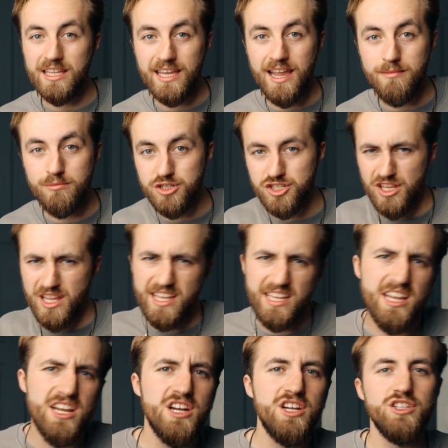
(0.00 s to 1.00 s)
the camera
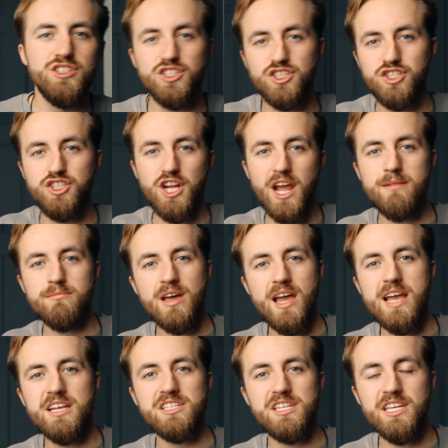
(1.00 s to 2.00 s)
sling, jam
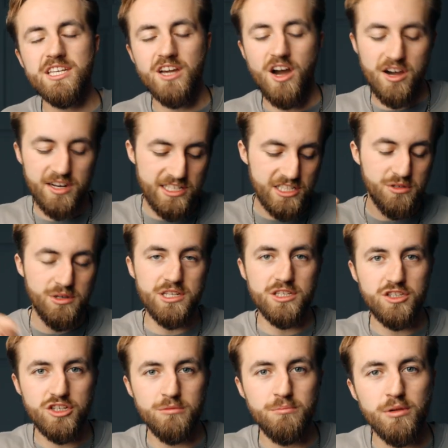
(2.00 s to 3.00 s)
that SD card into it,
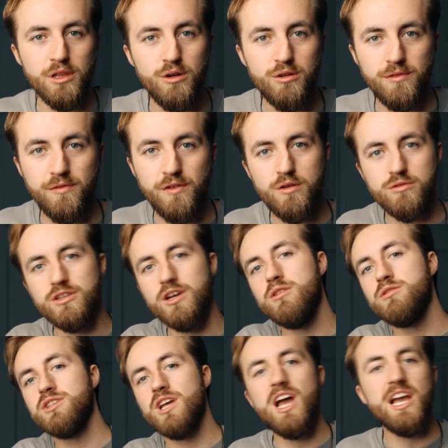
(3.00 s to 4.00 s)
dump a load of
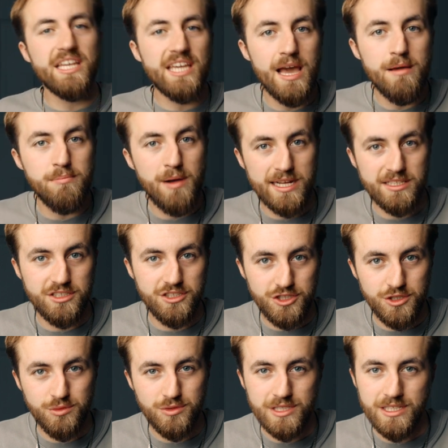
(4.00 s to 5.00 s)
photos, and get back to
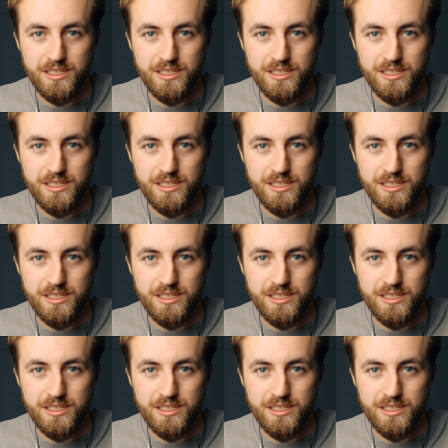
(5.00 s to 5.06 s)
shooting.